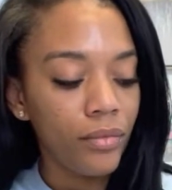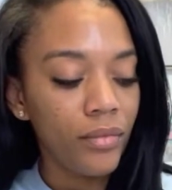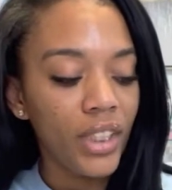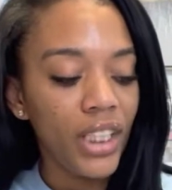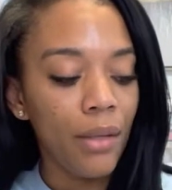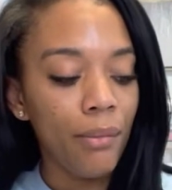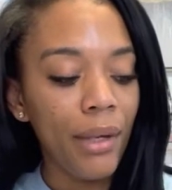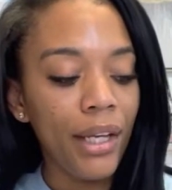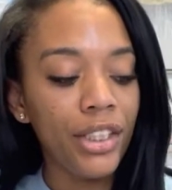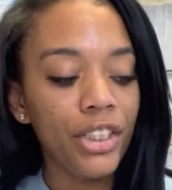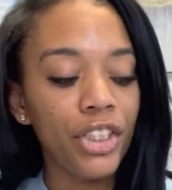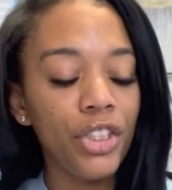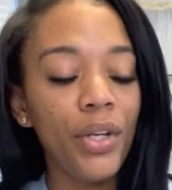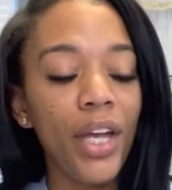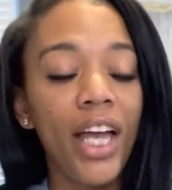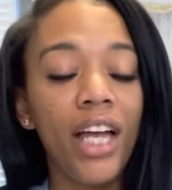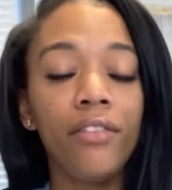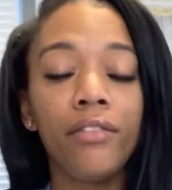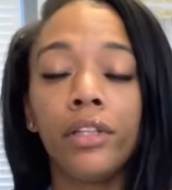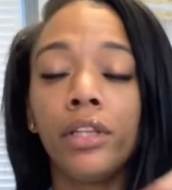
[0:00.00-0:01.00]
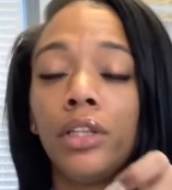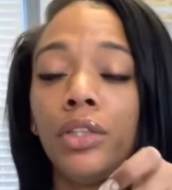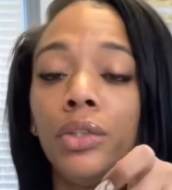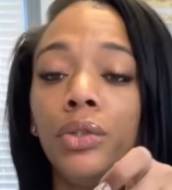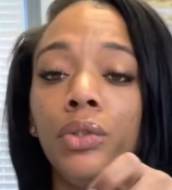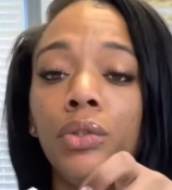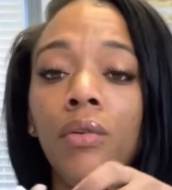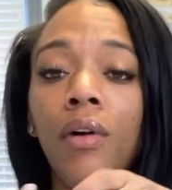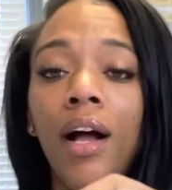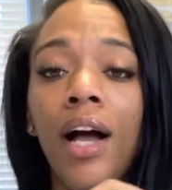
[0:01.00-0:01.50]
Make sure you have
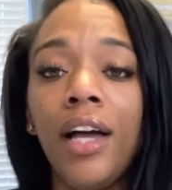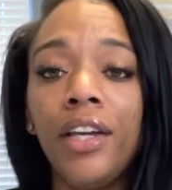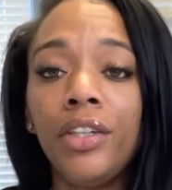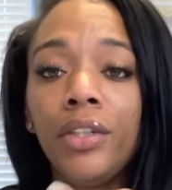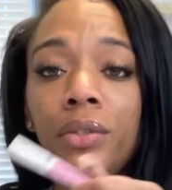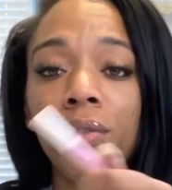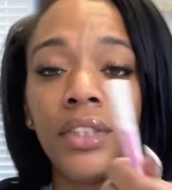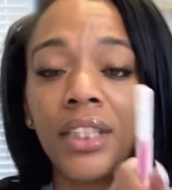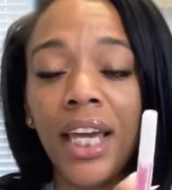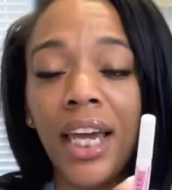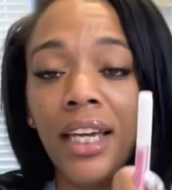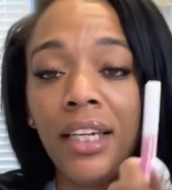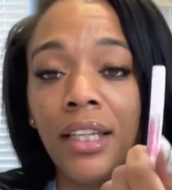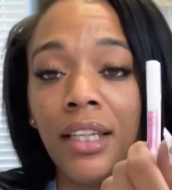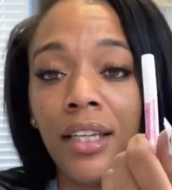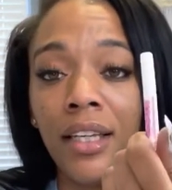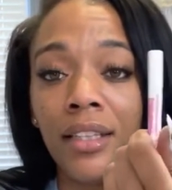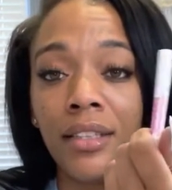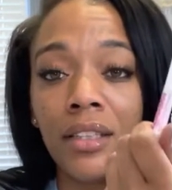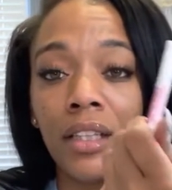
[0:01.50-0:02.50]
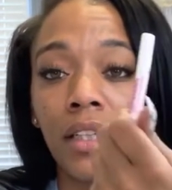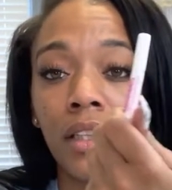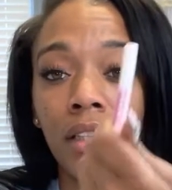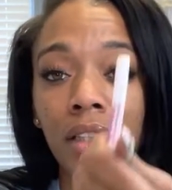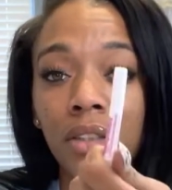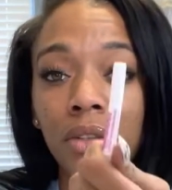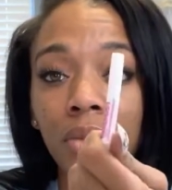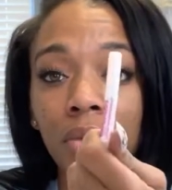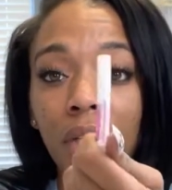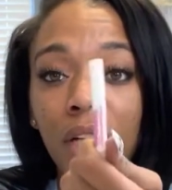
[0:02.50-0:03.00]
glue. I use KDS
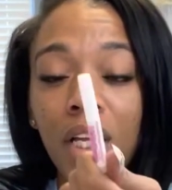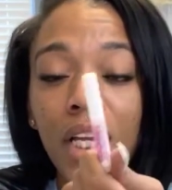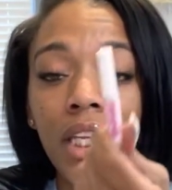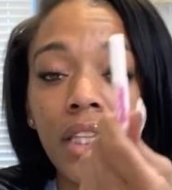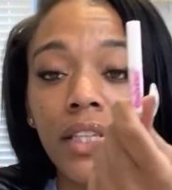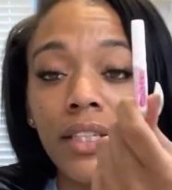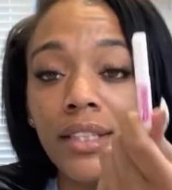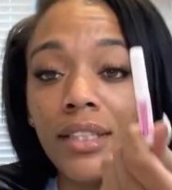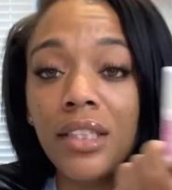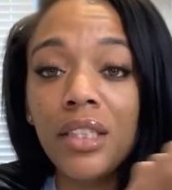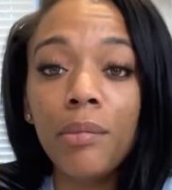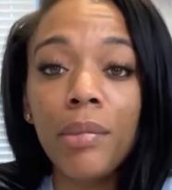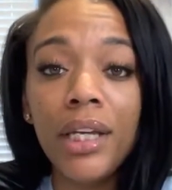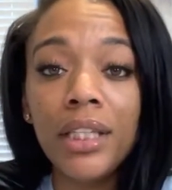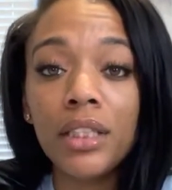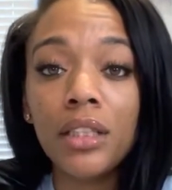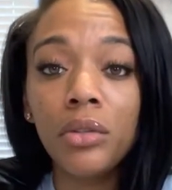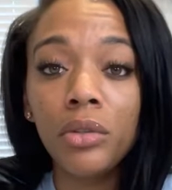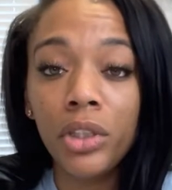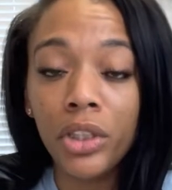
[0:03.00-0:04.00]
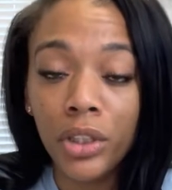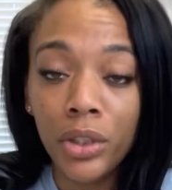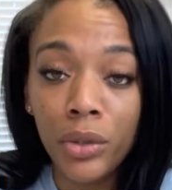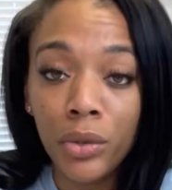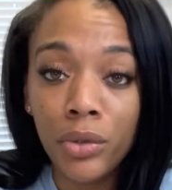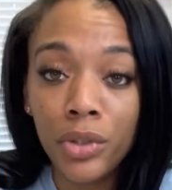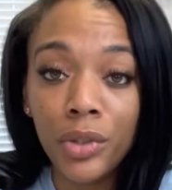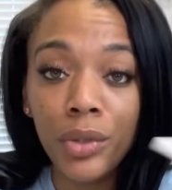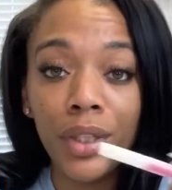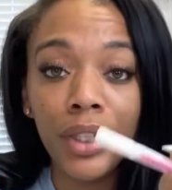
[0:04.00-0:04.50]
glue. This is the best glue to
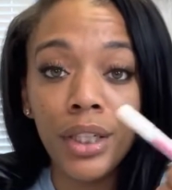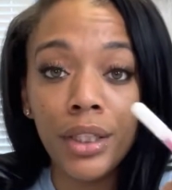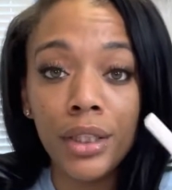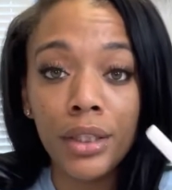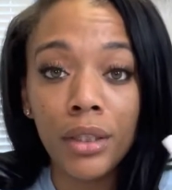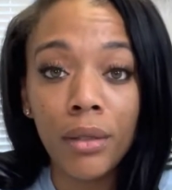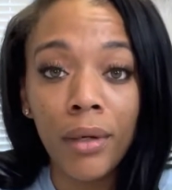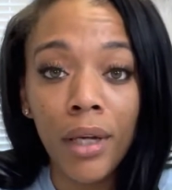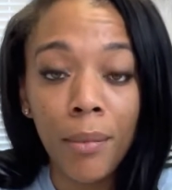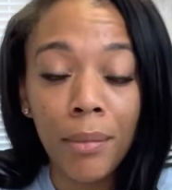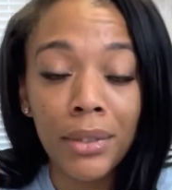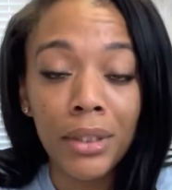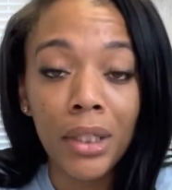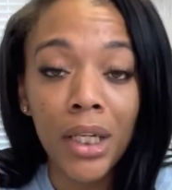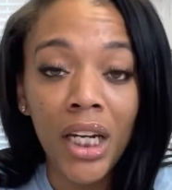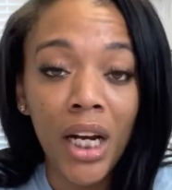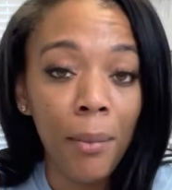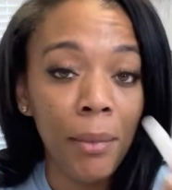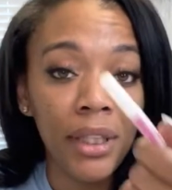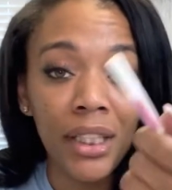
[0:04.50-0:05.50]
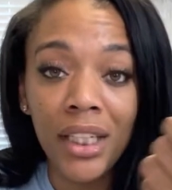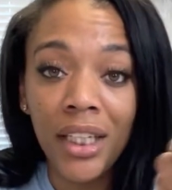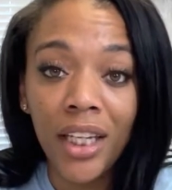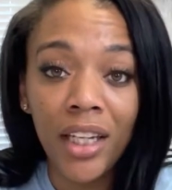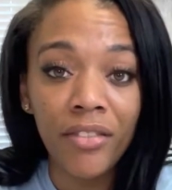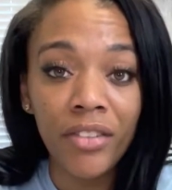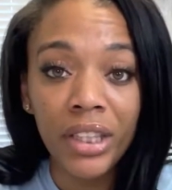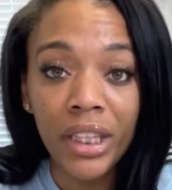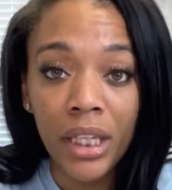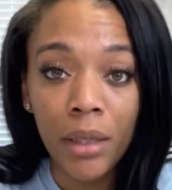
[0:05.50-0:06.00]
use. You can get this on Amazon. I'm gonna link
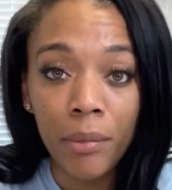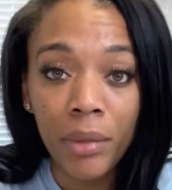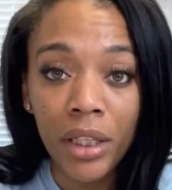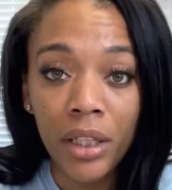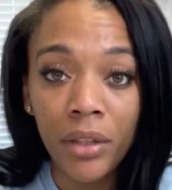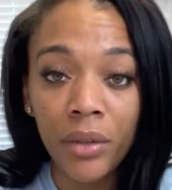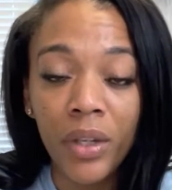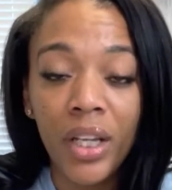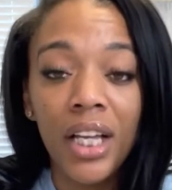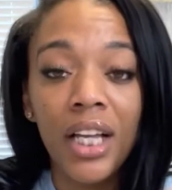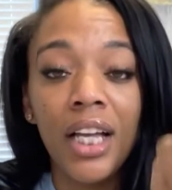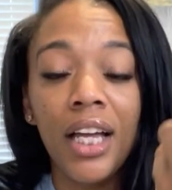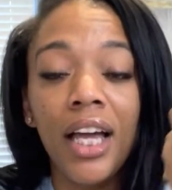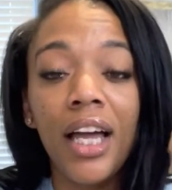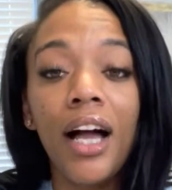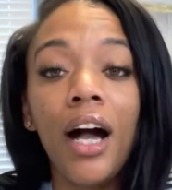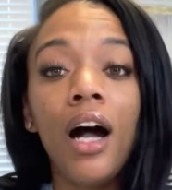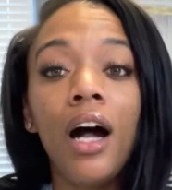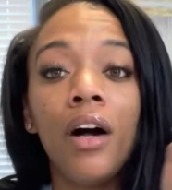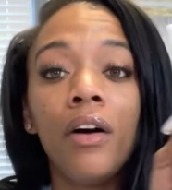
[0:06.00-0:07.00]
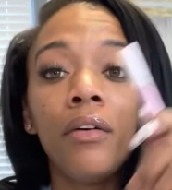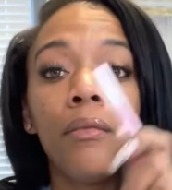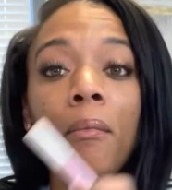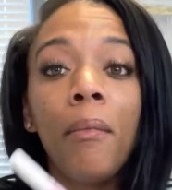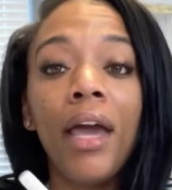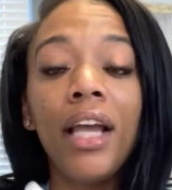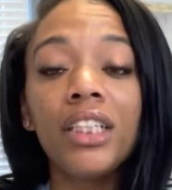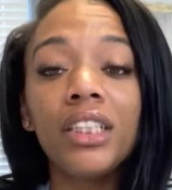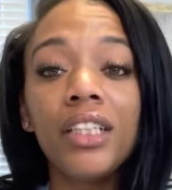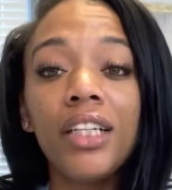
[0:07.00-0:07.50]
everything below. Oh,
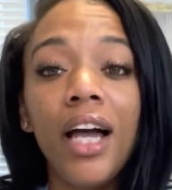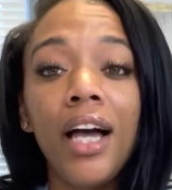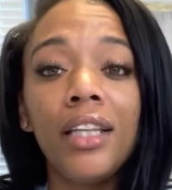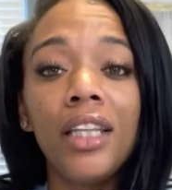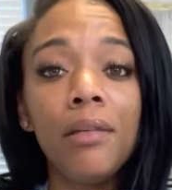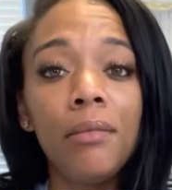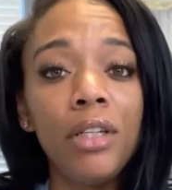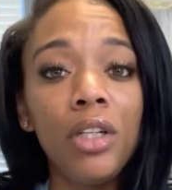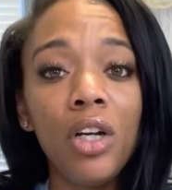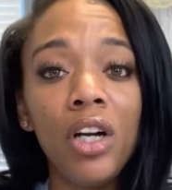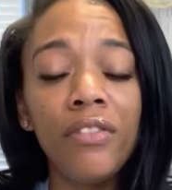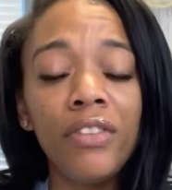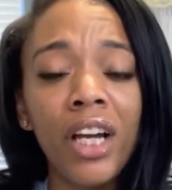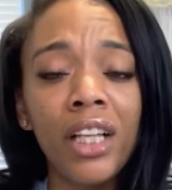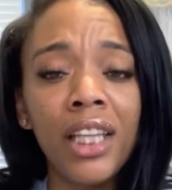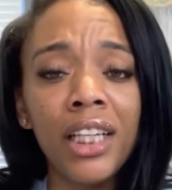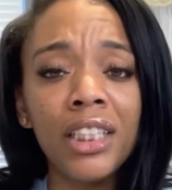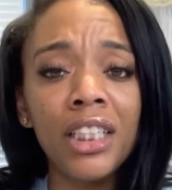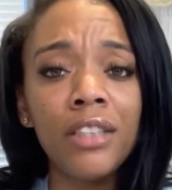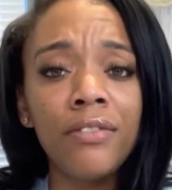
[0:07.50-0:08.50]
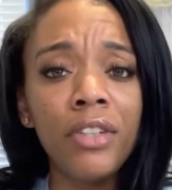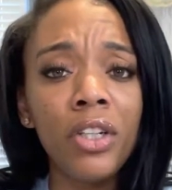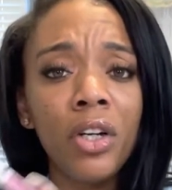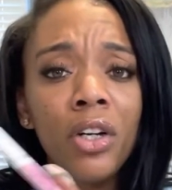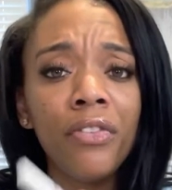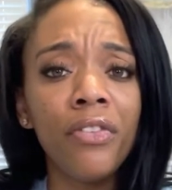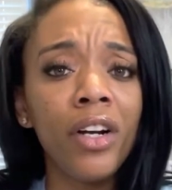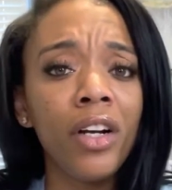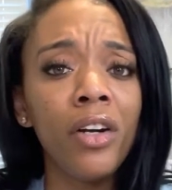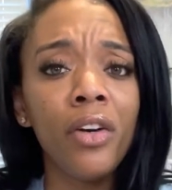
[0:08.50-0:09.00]
make sure y'all let me know if y'all like this video,
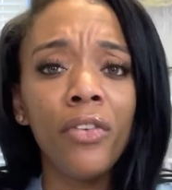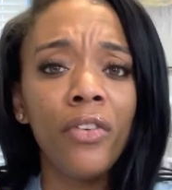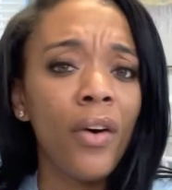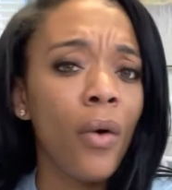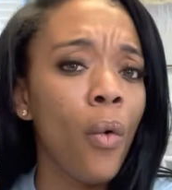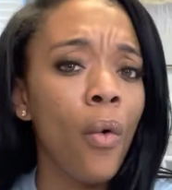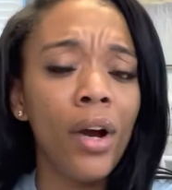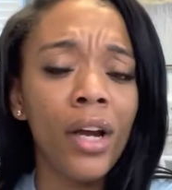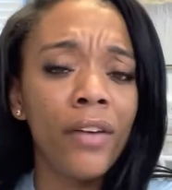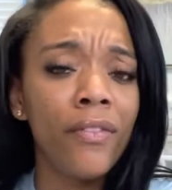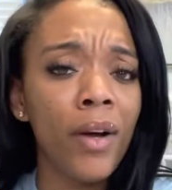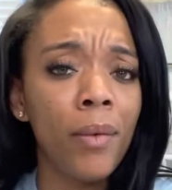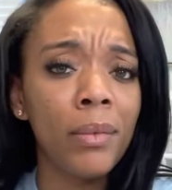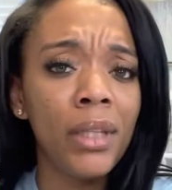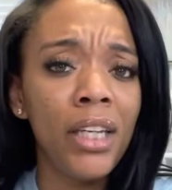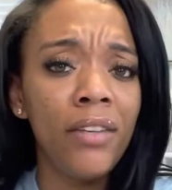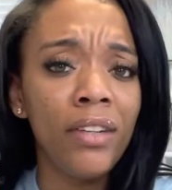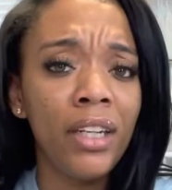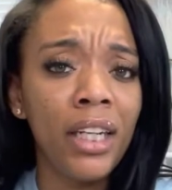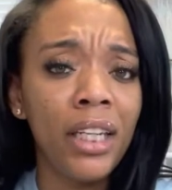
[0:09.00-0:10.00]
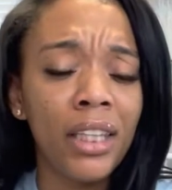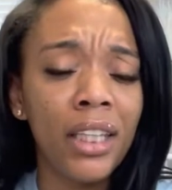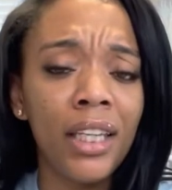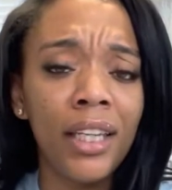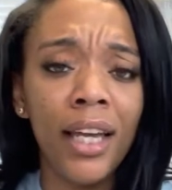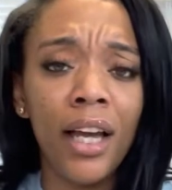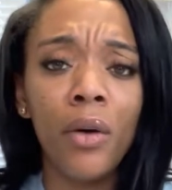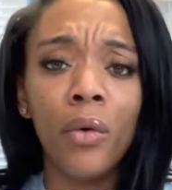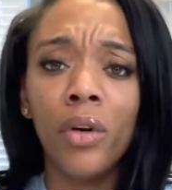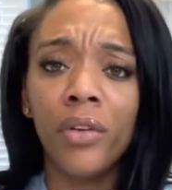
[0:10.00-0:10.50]
or if I'm leaving anything
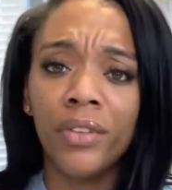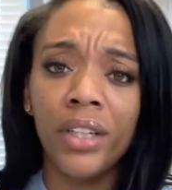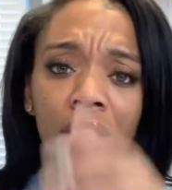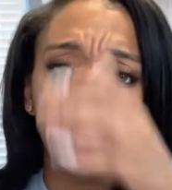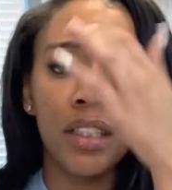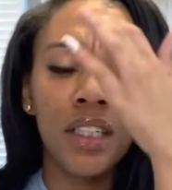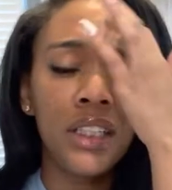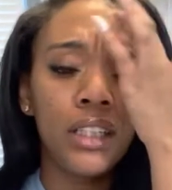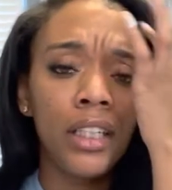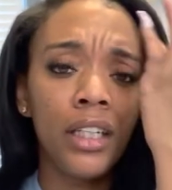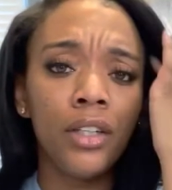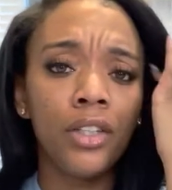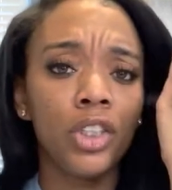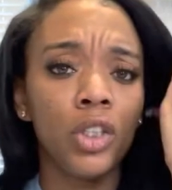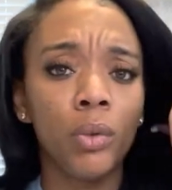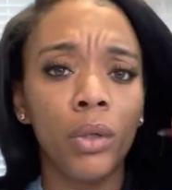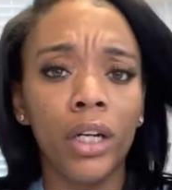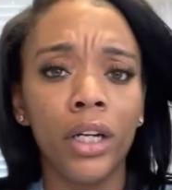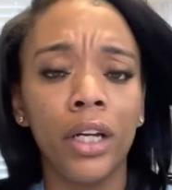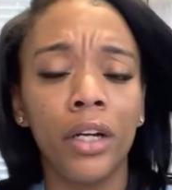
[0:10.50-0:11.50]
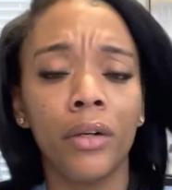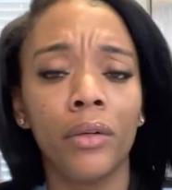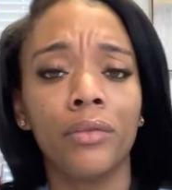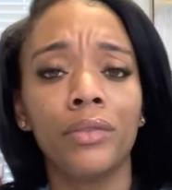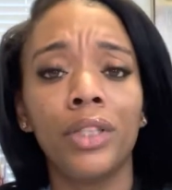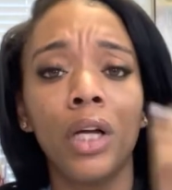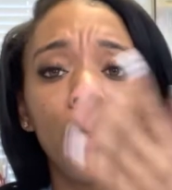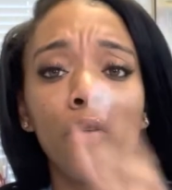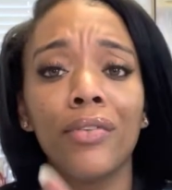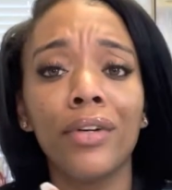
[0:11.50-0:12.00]
out, or if there's anything else you want to know.
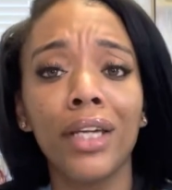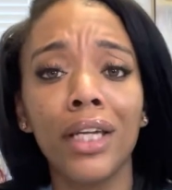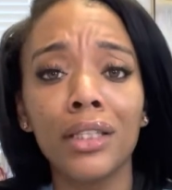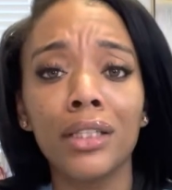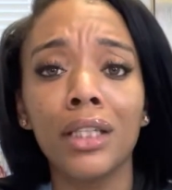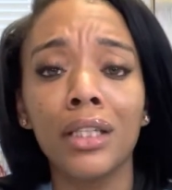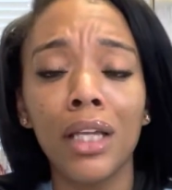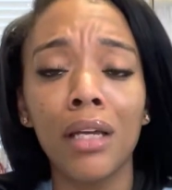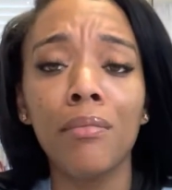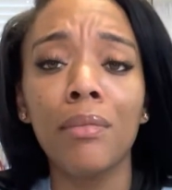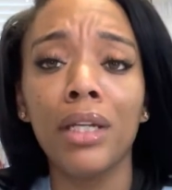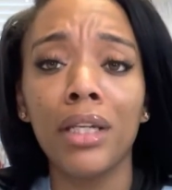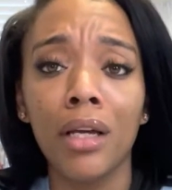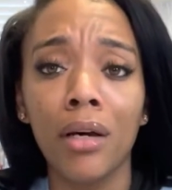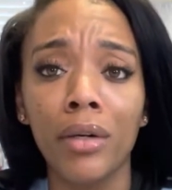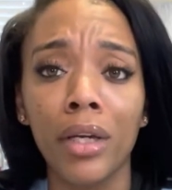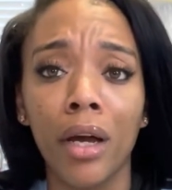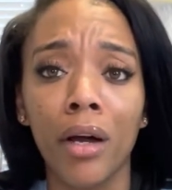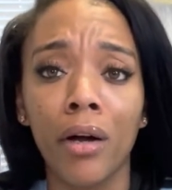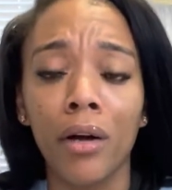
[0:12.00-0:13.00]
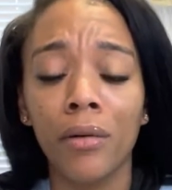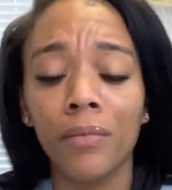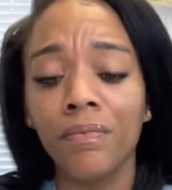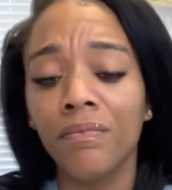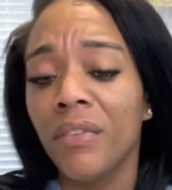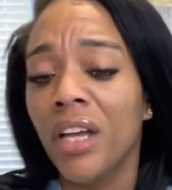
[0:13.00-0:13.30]
Don't forget to let me know, y'all.